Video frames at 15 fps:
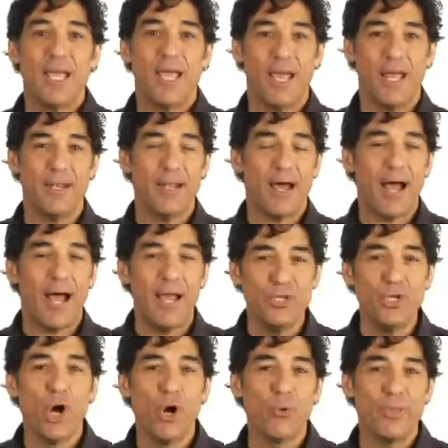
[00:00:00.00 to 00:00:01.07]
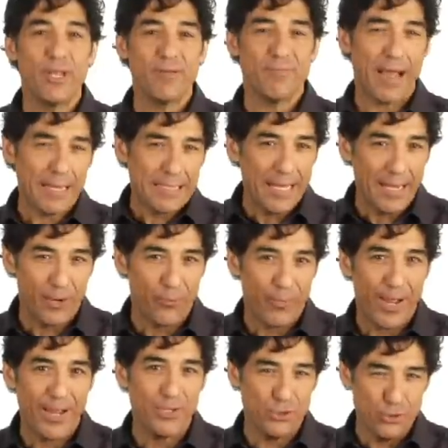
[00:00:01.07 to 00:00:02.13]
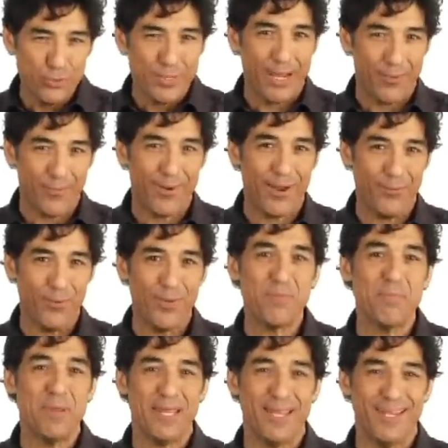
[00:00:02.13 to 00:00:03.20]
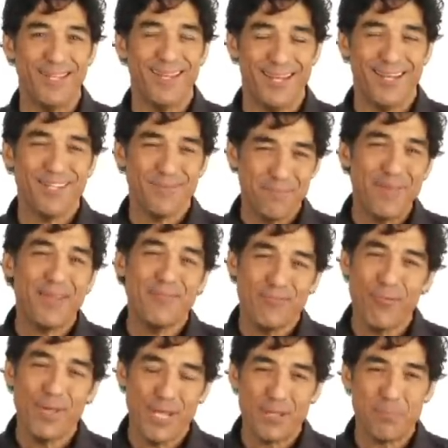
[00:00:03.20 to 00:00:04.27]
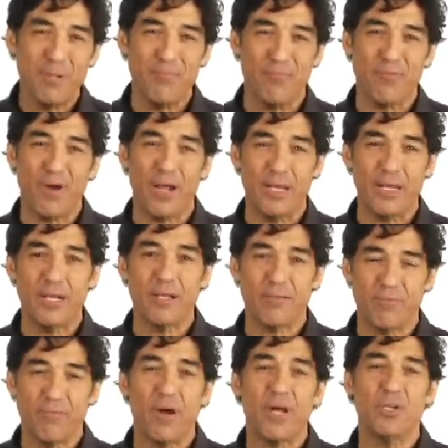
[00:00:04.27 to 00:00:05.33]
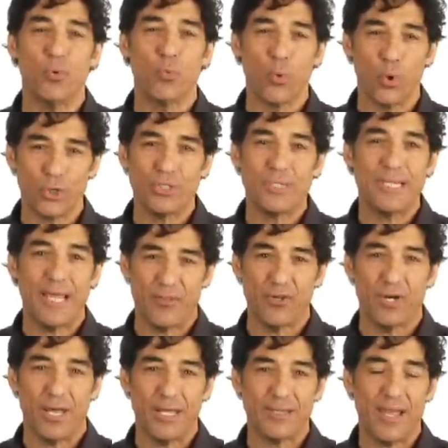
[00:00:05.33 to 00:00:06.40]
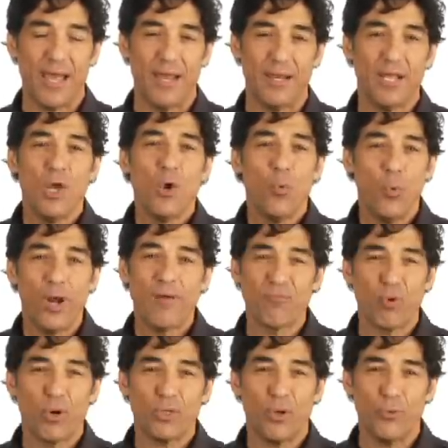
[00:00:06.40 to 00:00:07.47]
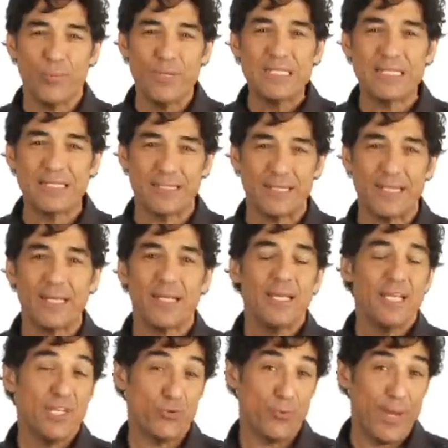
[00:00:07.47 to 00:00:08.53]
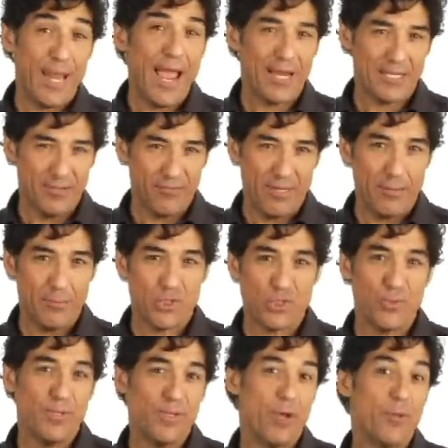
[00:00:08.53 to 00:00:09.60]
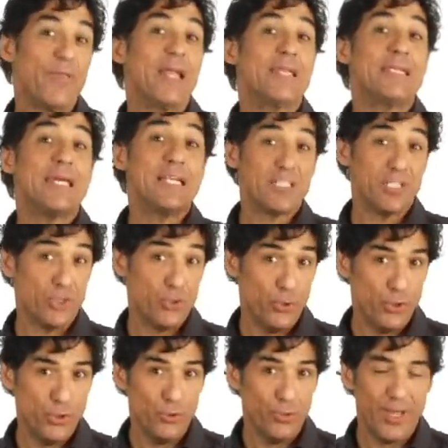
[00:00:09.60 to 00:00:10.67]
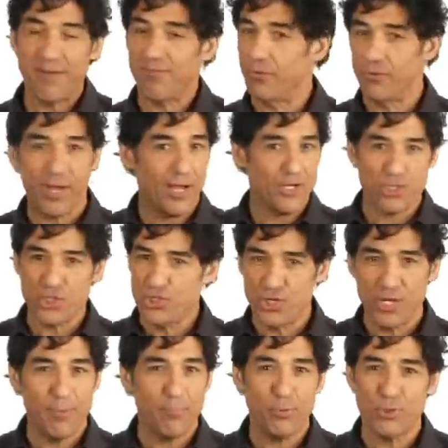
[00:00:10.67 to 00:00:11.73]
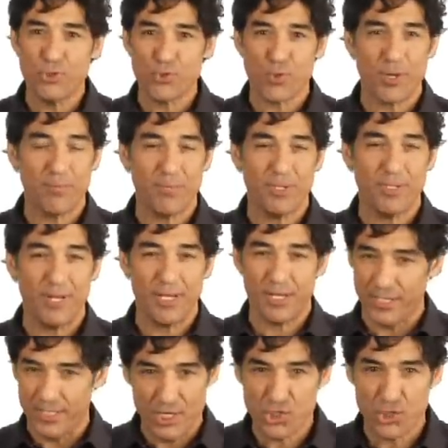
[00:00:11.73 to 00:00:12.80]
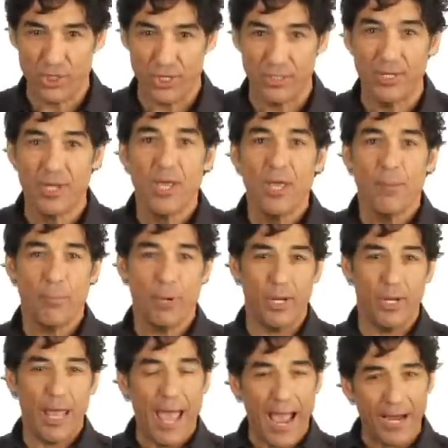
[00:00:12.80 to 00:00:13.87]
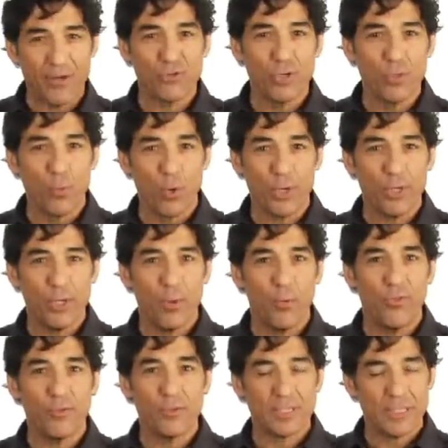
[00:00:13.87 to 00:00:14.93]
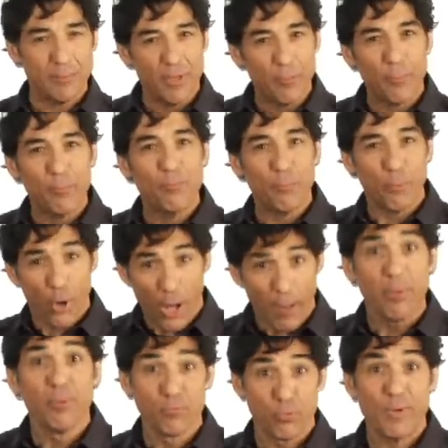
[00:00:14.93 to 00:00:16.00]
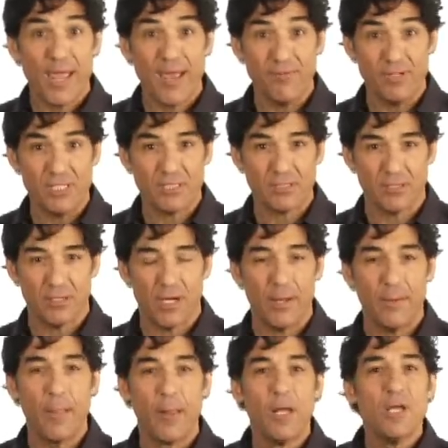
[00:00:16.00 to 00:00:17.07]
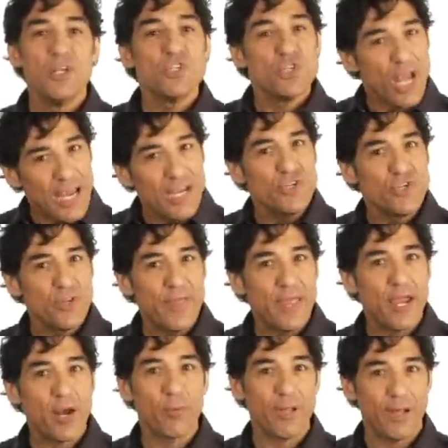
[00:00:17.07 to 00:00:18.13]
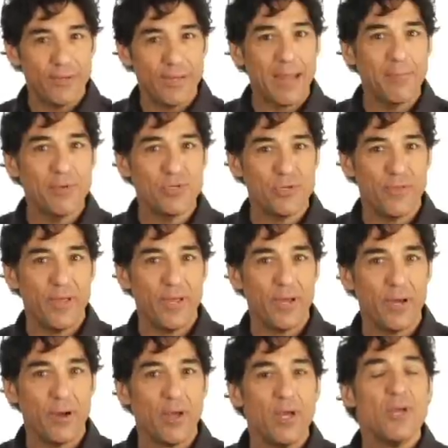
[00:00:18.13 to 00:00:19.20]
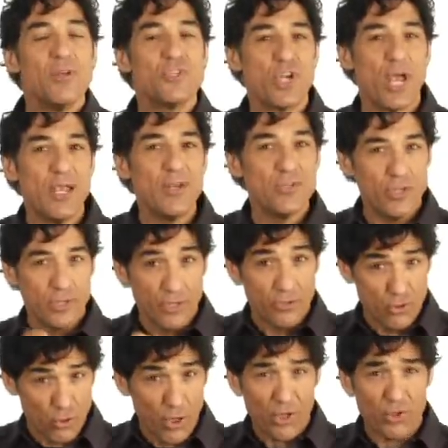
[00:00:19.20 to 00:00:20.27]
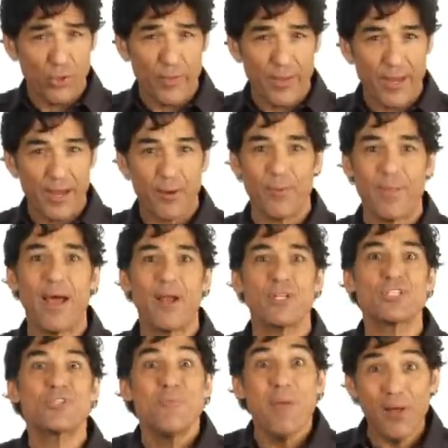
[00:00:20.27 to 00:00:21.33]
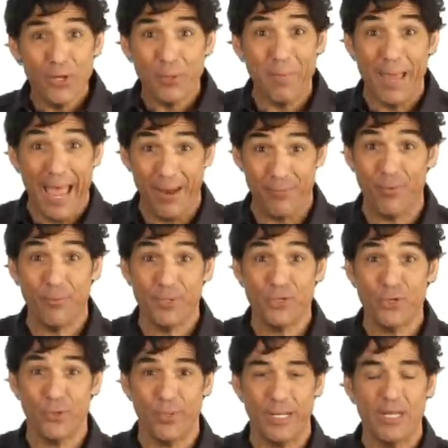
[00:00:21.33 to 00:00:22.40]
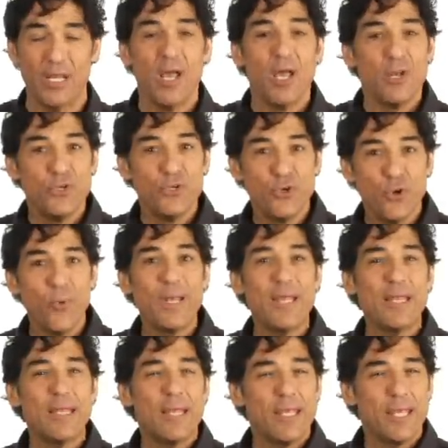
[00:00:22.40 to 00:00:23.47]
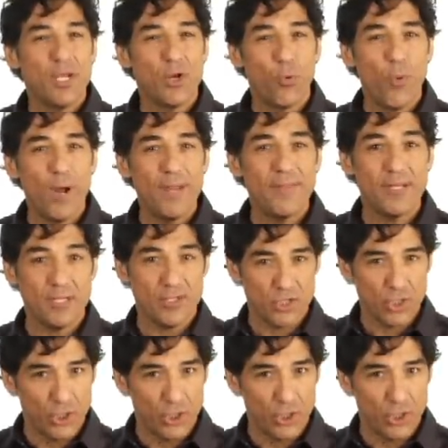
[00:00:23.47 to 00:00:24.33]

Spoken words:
And I know that if I get it right, you get it right with me. And it's been fun, and it's fun to work together like that. What I've worked on recently is reactive chemistry, though. That takes it to a new level, not just shampoo and treatment and conditioning, but actually working on some of the problems we have in the salon. Changing the hair without damaging the hair. Changing the structure of the hair without it smelling bad when we're doing it. Doing it in a way that's